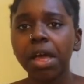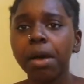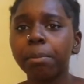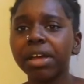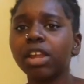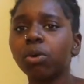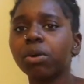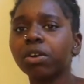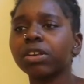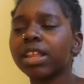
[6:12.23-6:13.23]
But in
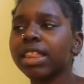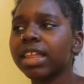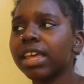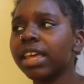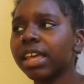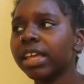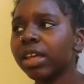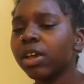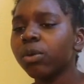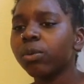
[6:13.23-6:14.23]
order to see it,
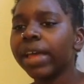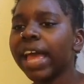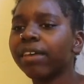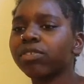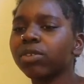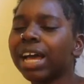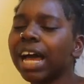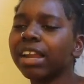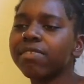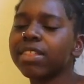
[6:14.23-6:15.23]
we have to
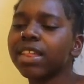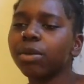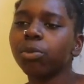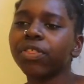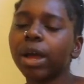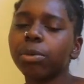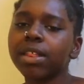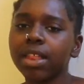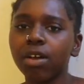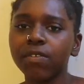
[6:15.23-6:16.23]
kind of sit with
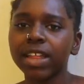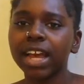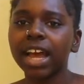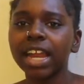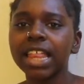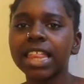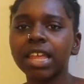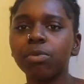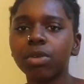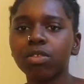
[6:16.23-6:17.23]
ourselves and kind of
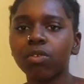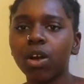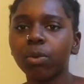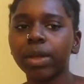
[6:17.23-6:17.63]
see what's wrong.